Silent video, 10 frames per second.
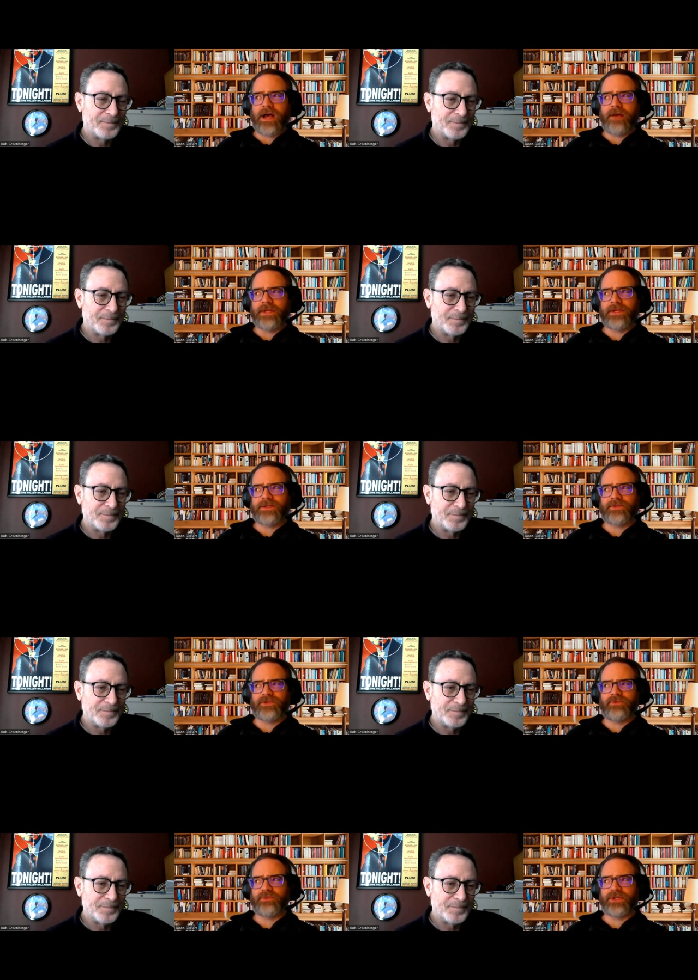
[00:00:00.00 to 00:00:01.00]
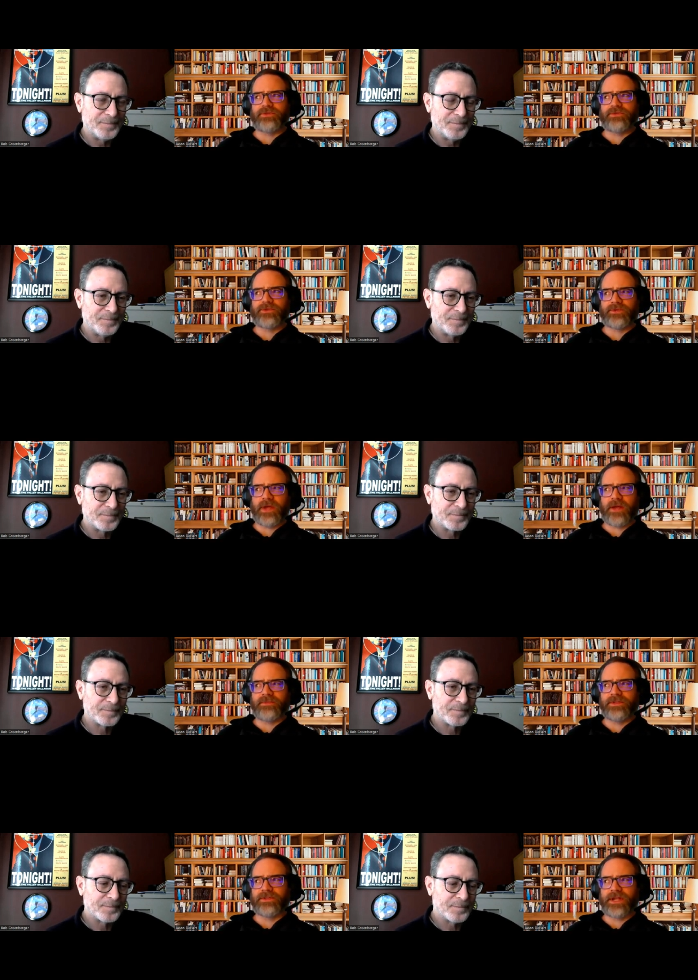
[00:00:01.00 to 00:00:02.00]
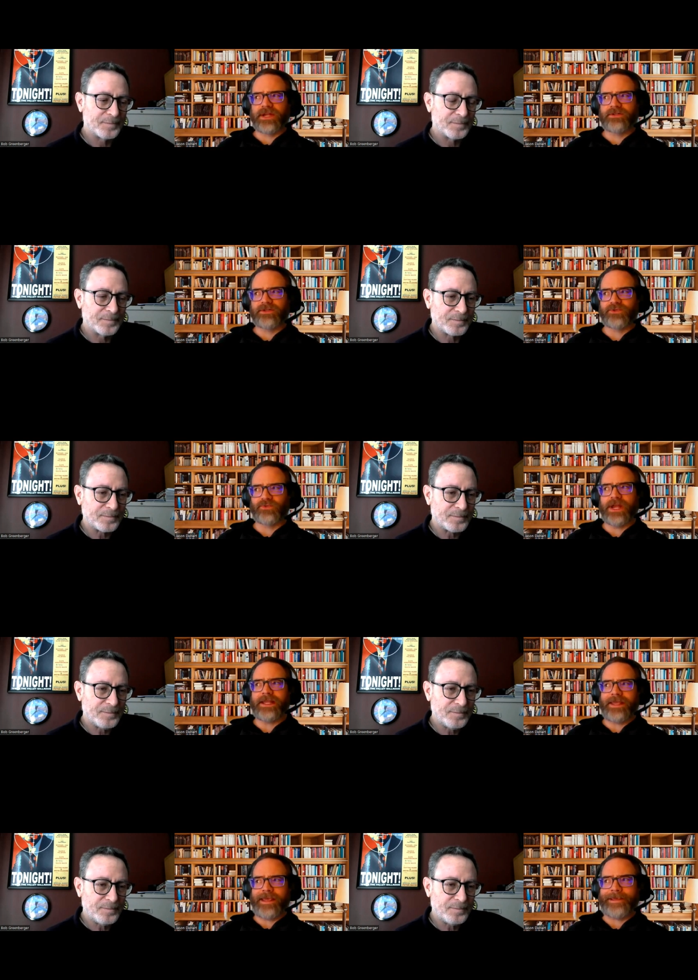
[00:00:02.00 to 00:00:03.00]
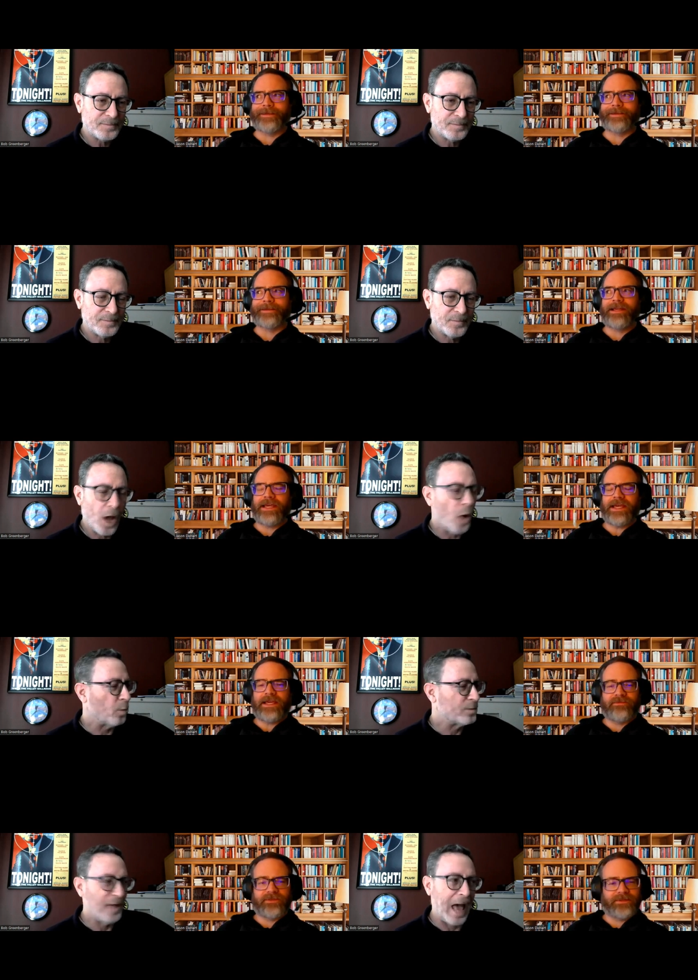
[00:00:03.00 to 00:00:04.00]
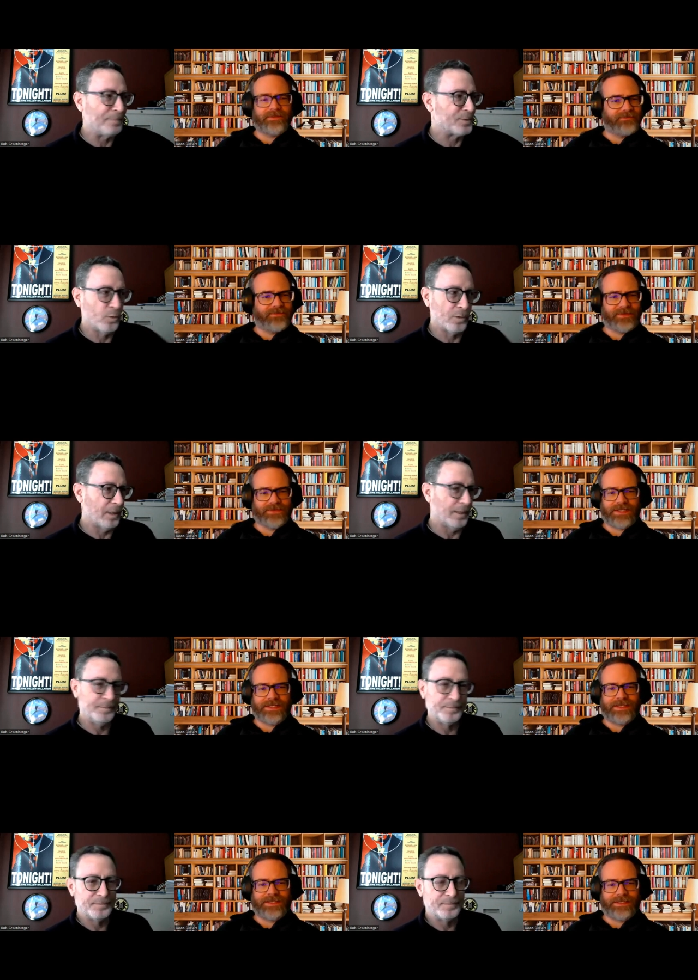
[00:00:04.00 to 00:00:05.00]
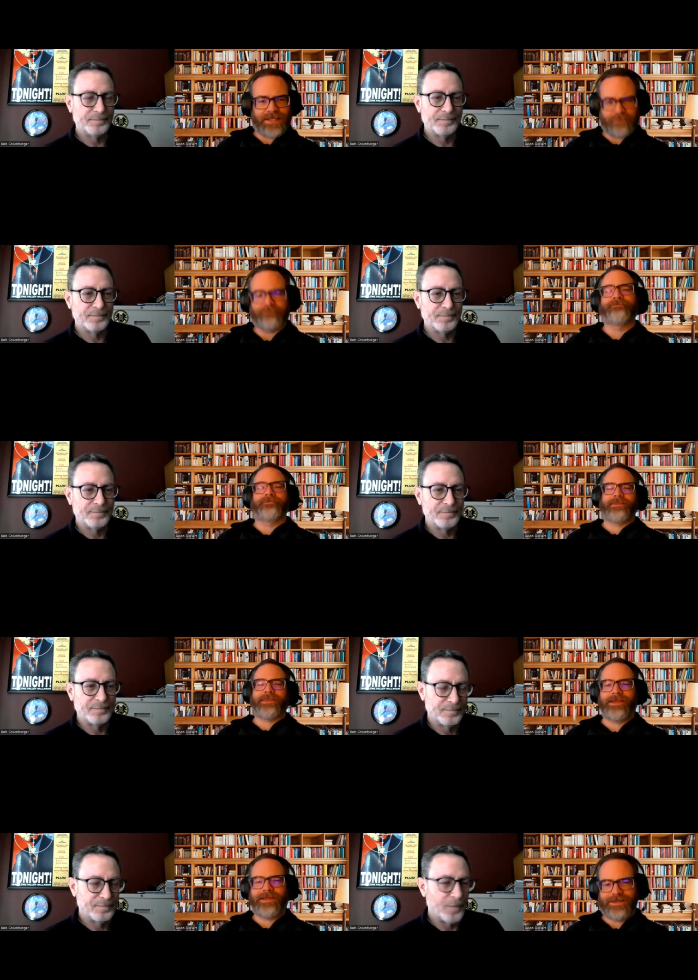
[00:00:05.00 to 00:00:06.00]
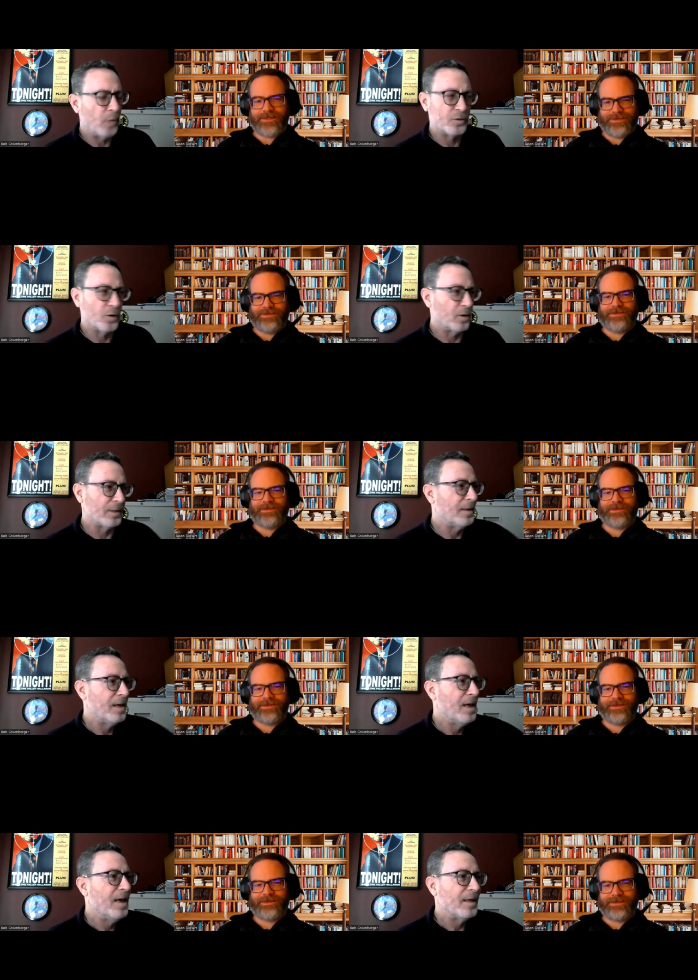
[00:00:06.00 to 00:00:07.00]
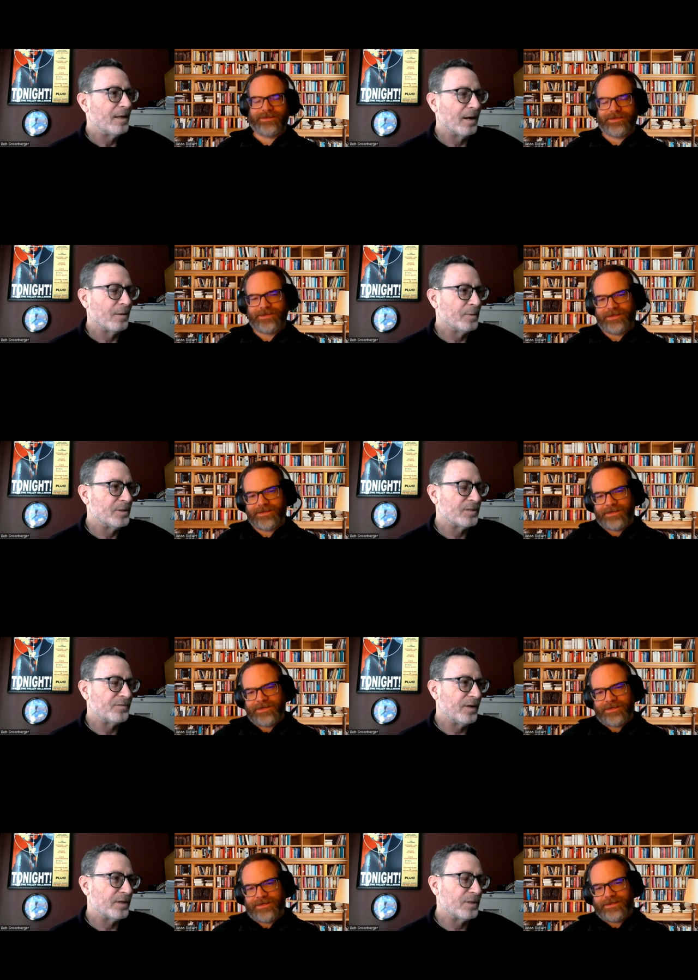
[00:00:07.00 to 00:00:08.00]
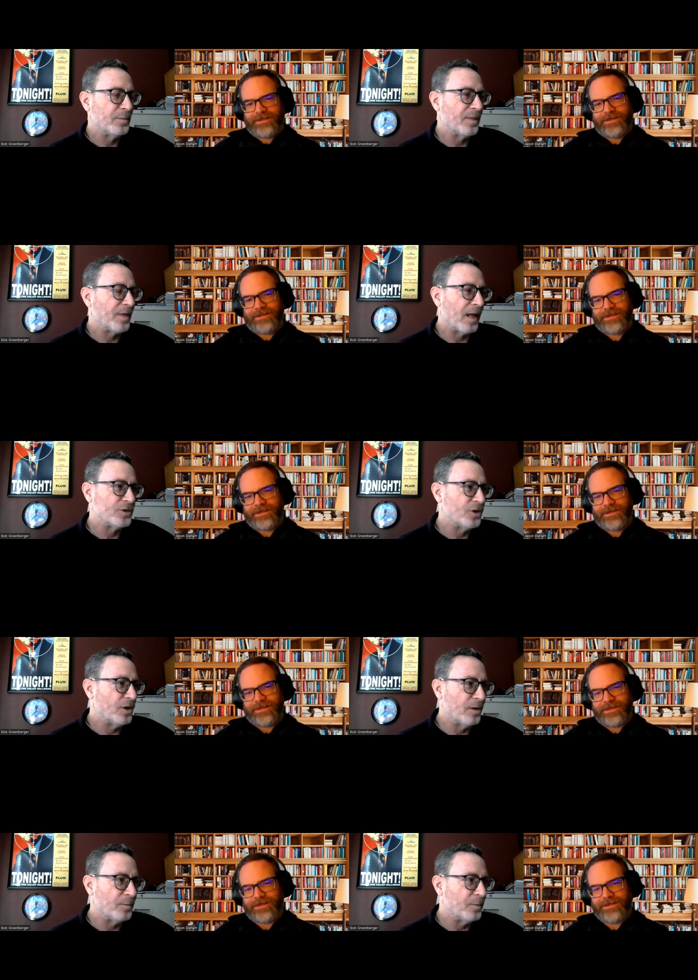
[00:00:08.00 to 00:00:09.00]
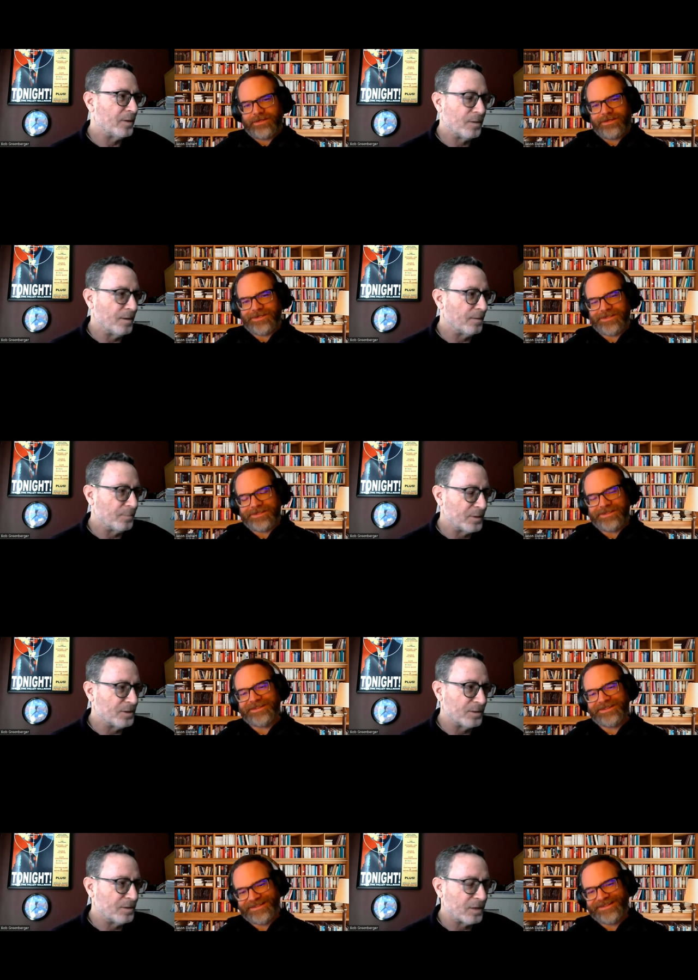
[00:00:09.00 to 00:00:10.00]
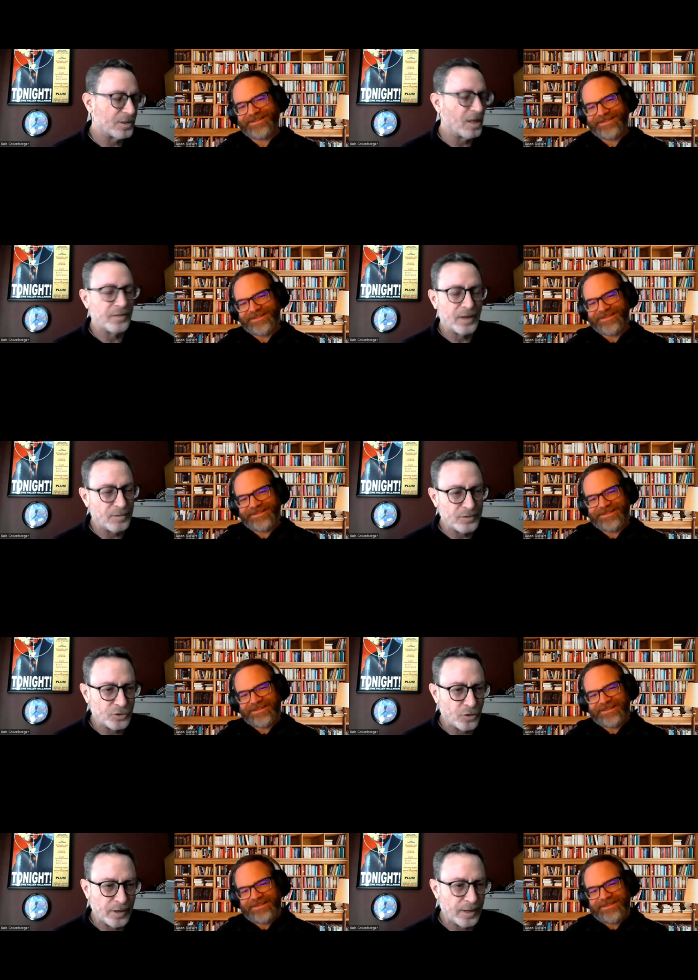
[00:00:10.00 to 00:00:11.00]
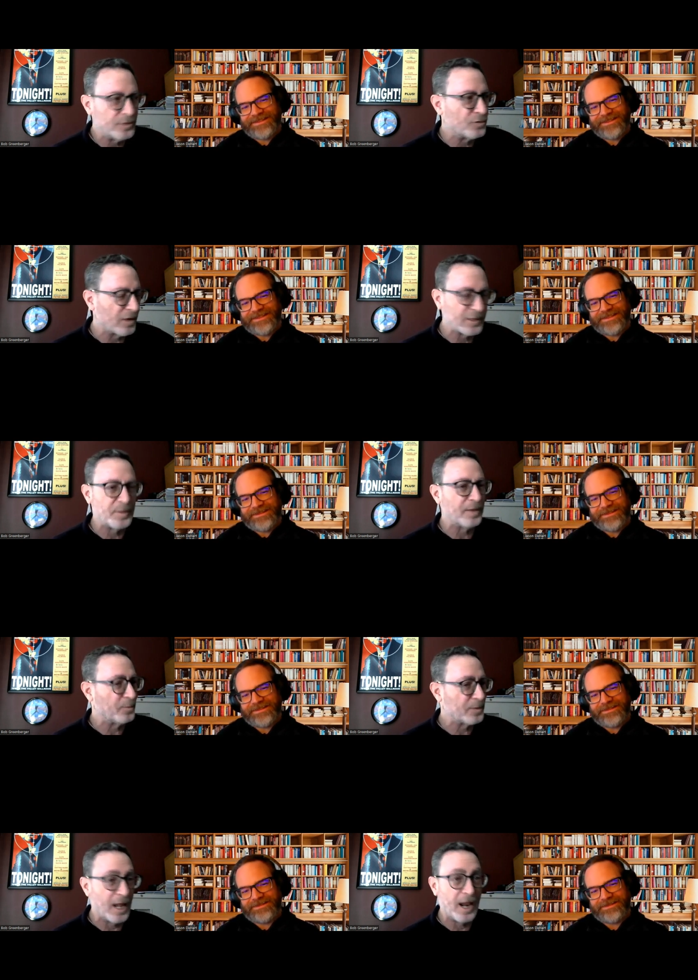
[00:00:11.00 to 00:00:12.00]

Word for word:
Speaker 1: comics or superheroes or popular characters when I can. Oh, if it absolutely. feels like it. Yeah. Yeah.
Speaker 2: Oh, totally you know, we just finished the mythology unit, we you know, which had touched on the hero's journey. And trust me, there was a